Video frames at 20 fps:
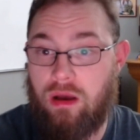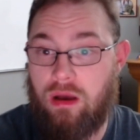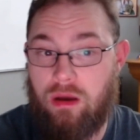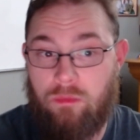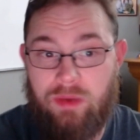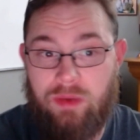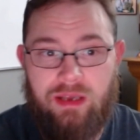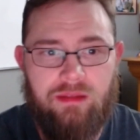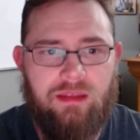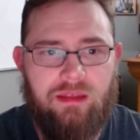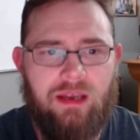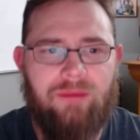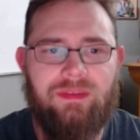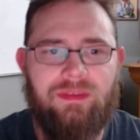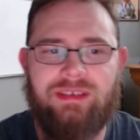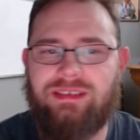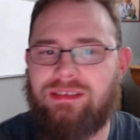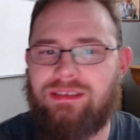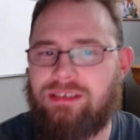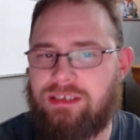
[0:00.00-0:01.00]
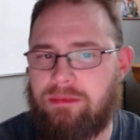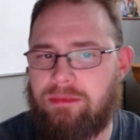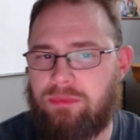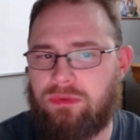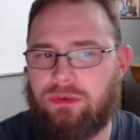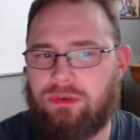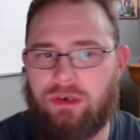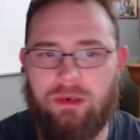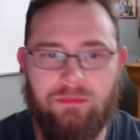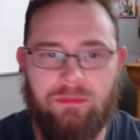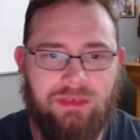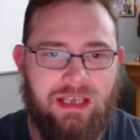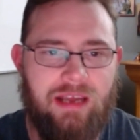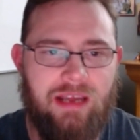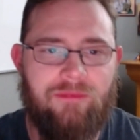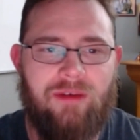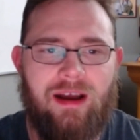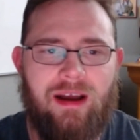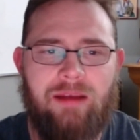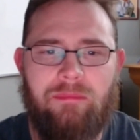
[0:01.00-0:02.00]
We can think of this in simple terms.
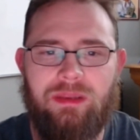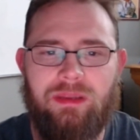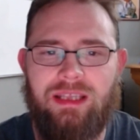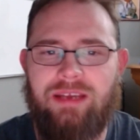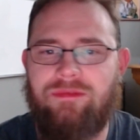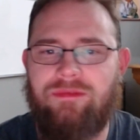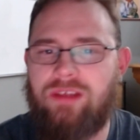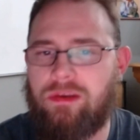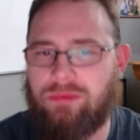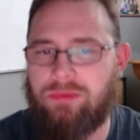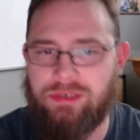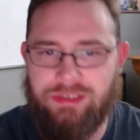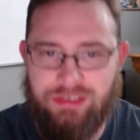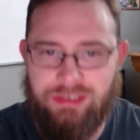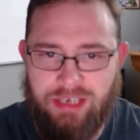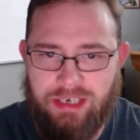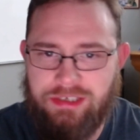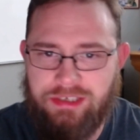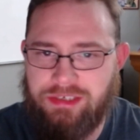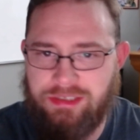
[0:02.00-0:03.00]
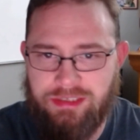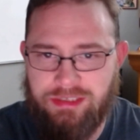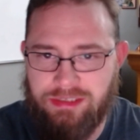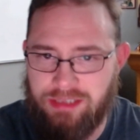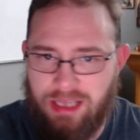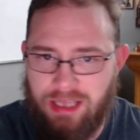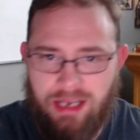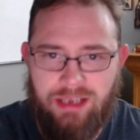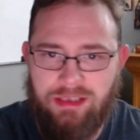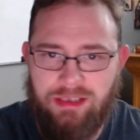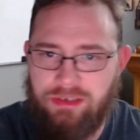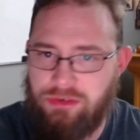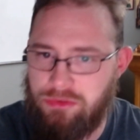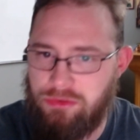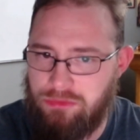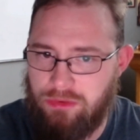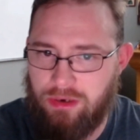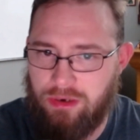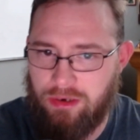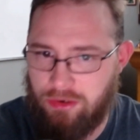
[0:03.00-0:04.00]
If I believe that a recession is likely
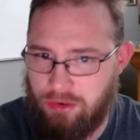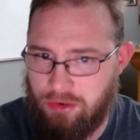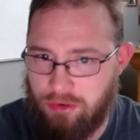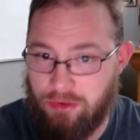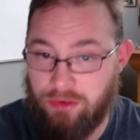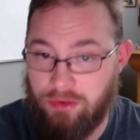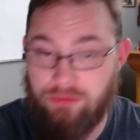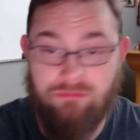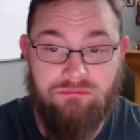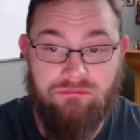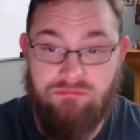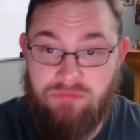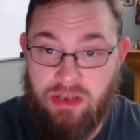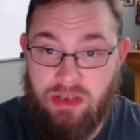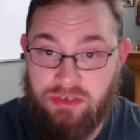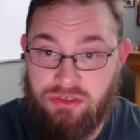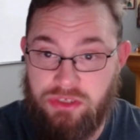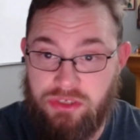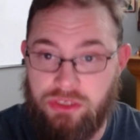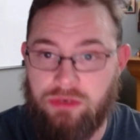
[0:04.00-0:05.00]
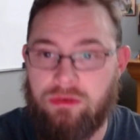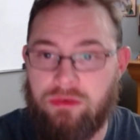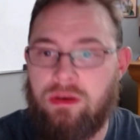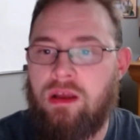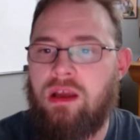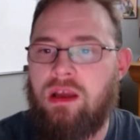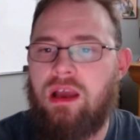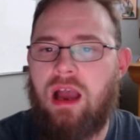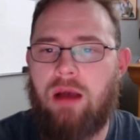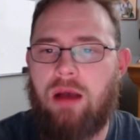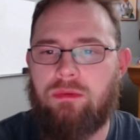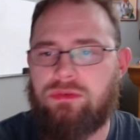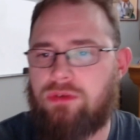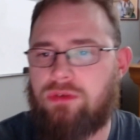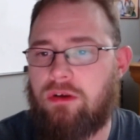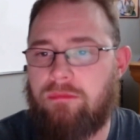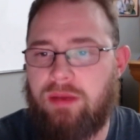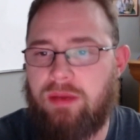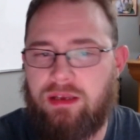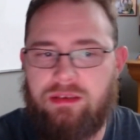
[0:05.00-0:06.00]
to occur next year, I will
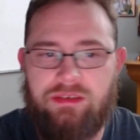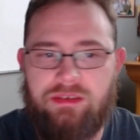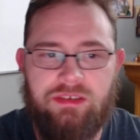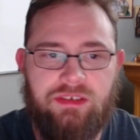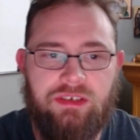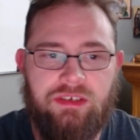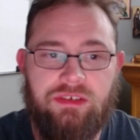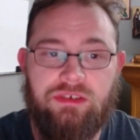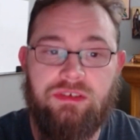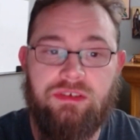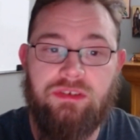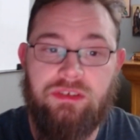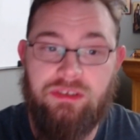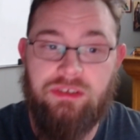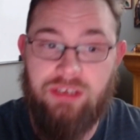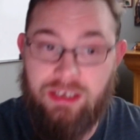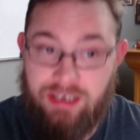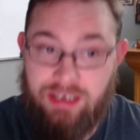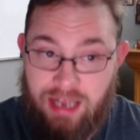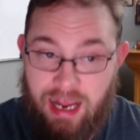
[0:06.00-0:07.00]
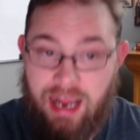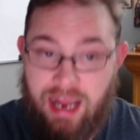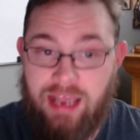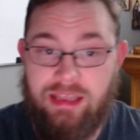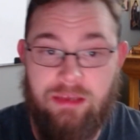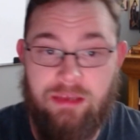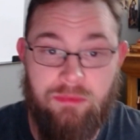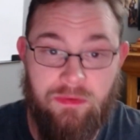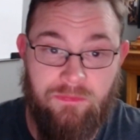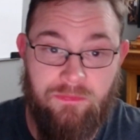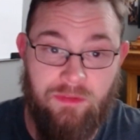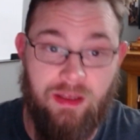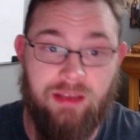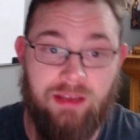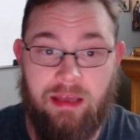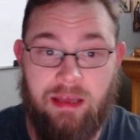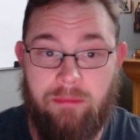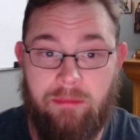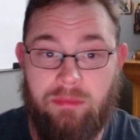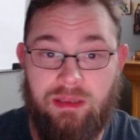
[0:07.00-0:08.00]
start making decisions today that reflect
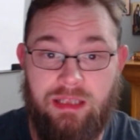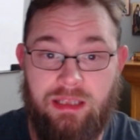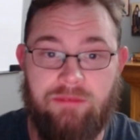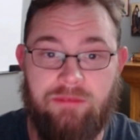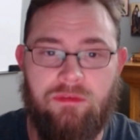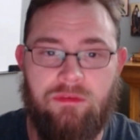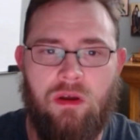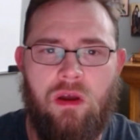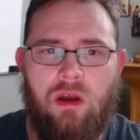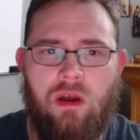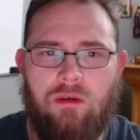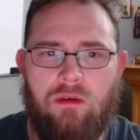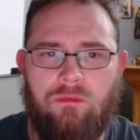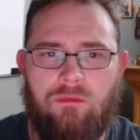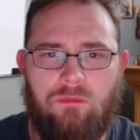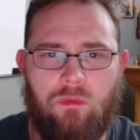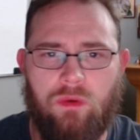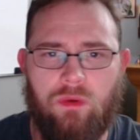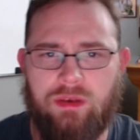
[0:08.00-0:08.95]
that belief. For